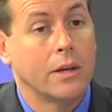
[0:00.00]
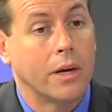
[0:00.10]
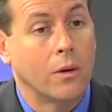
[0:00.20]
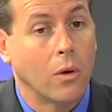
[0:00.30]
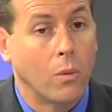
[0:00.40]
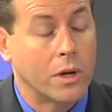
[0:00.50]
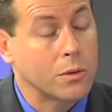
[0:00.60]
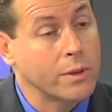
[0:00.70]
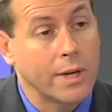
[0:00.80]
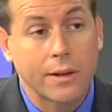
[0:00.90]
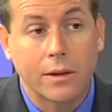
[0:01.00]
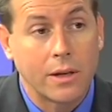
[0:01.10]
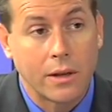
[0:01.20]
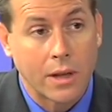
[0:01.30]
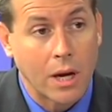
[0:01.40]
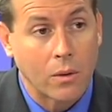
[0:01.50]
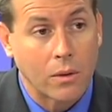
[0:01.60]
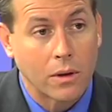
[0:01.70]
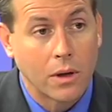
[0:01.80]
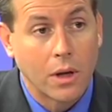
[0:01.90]
then once we take the teeth out,
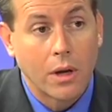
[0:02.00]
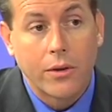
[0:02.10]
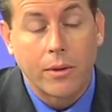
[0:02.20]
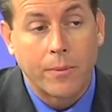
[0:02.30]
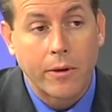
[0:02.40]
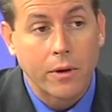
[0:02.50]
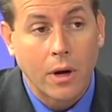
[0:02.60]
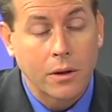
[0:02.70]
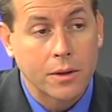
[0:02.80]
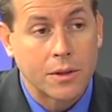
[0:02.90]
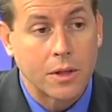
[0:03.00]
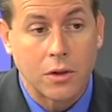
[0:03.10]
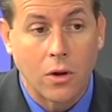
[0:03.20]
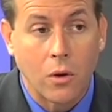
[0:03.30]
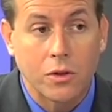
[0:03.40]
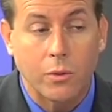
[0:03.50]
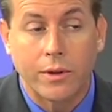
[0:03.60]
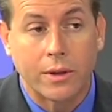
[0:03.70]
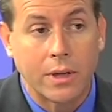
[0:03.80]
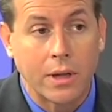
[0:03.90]
the periodontal disease goes with
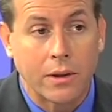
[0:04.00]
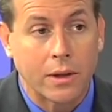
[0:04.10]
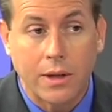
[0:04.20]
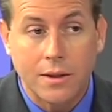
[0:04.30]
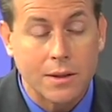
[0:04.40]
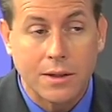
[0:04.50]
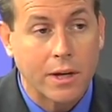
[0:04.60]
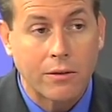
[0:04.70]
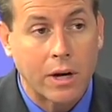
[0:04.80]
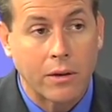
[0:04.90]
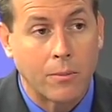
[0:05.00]
the teeth. It doesn't stay around in the